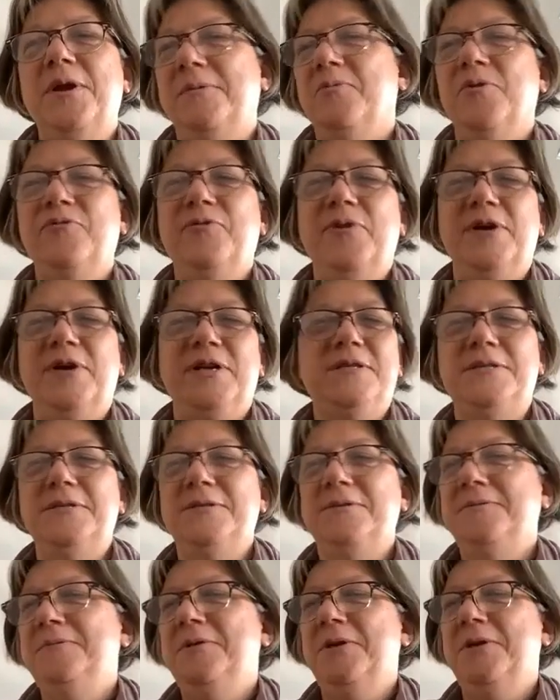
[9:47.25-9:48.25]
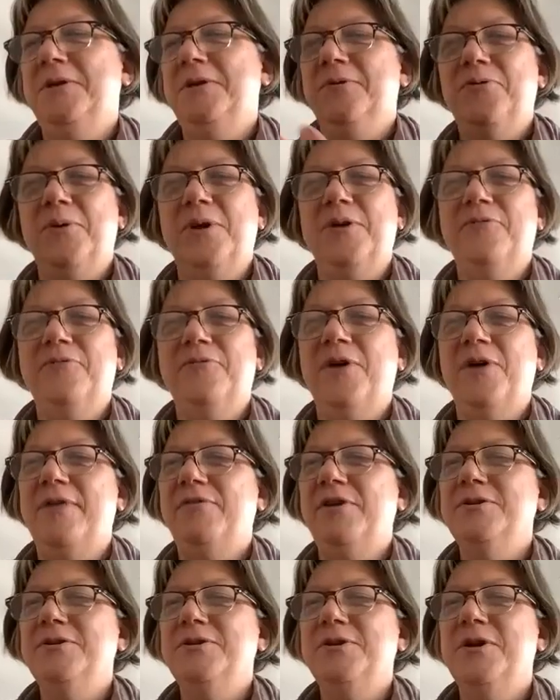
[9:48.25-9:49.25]
were fixed, 3 to
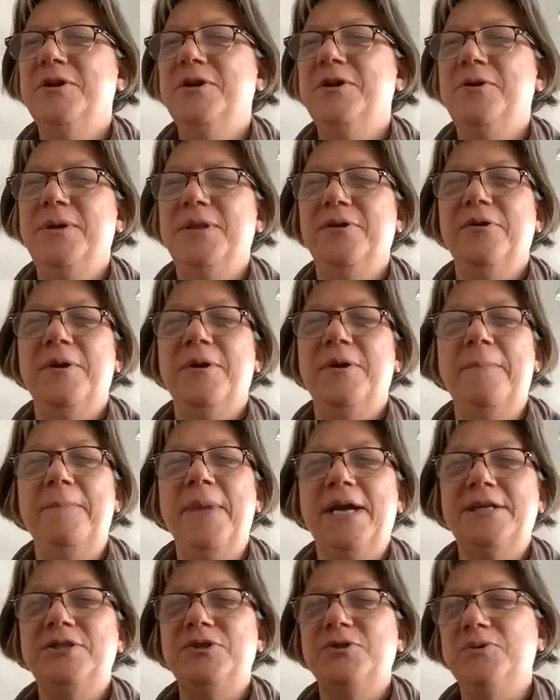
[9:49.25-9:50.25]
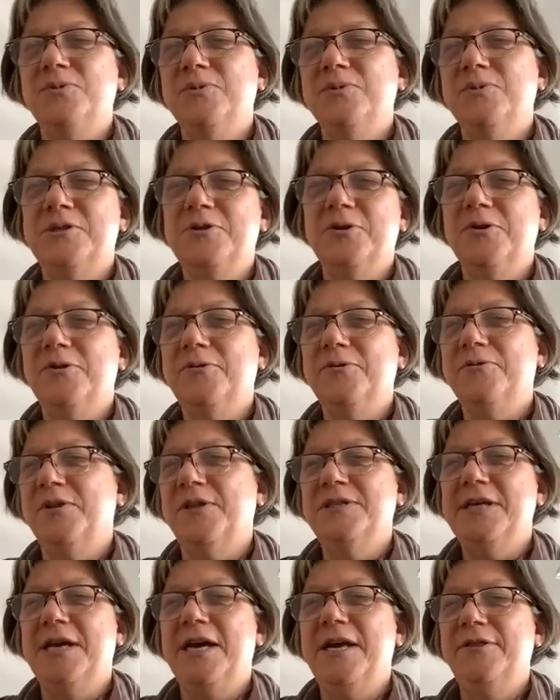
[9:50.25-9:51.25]
5 years ago, and they're a mixed reserve
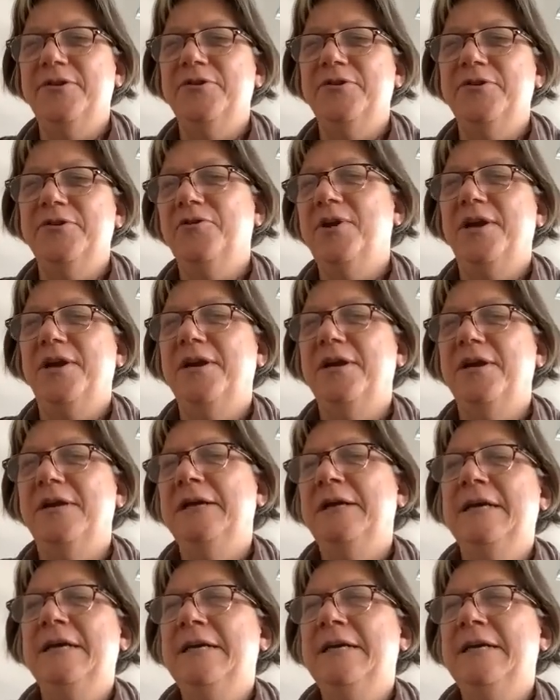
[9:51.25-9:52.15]
inside the tree.